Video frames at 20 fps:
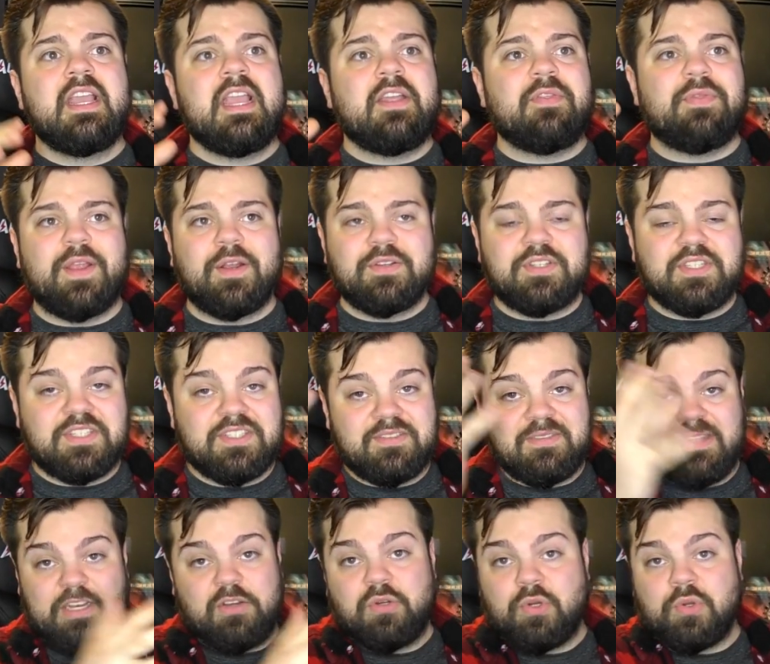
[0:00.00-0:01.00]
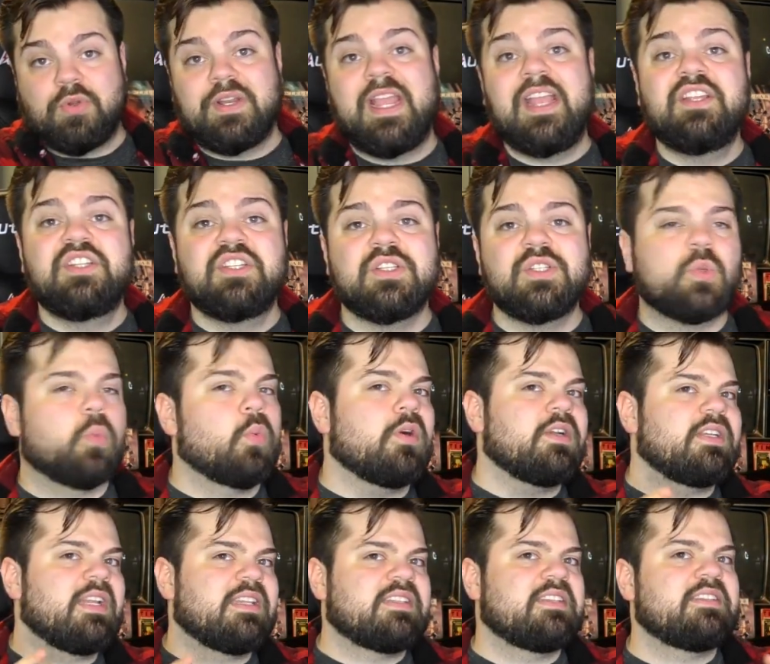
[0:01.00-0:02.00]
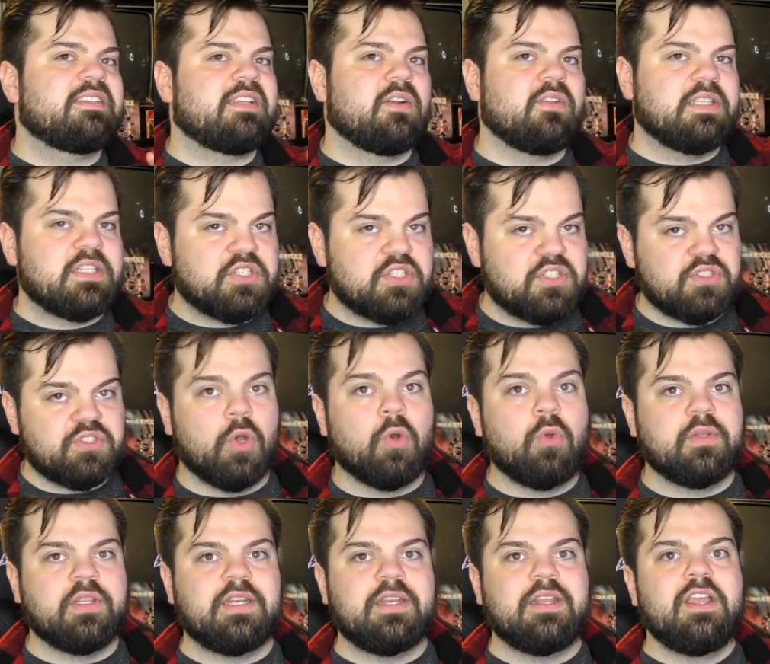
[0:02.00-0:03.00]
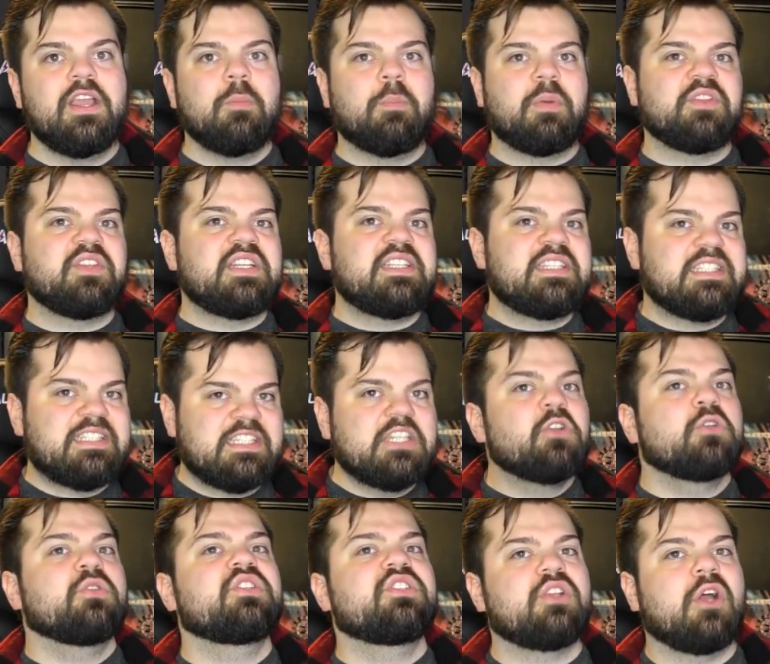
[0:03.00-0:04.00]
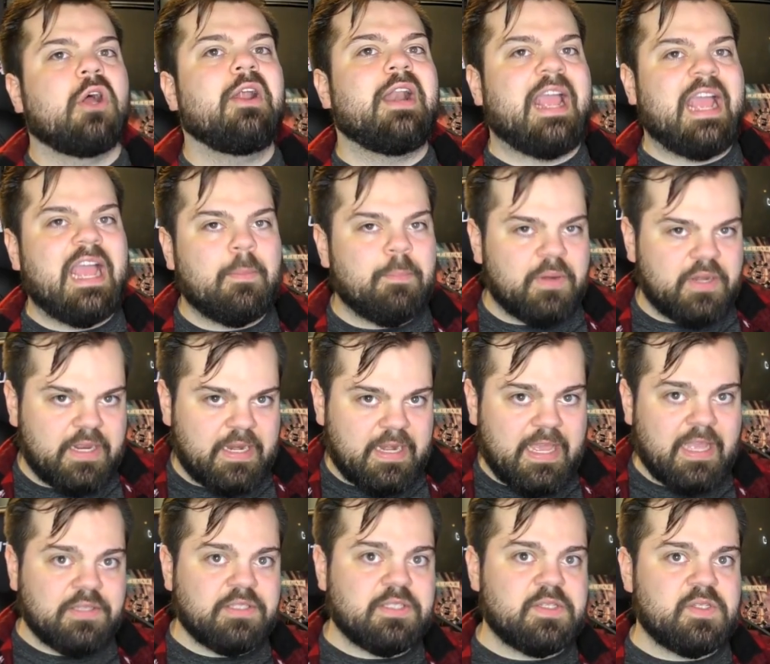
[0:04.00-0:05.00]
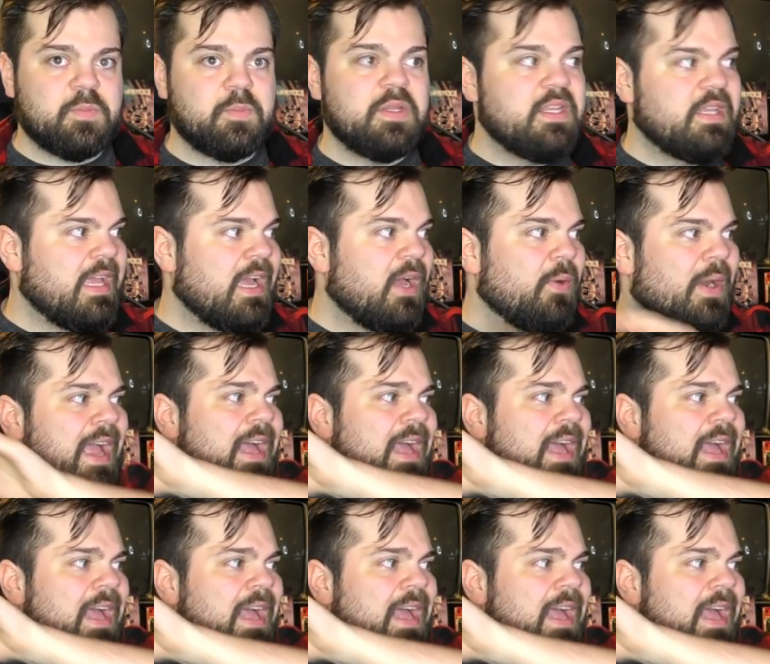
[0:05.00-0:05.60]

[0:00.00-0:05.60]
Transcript: their, their creations weren't necessarily stolen, but they still saw it happen and had to speak out.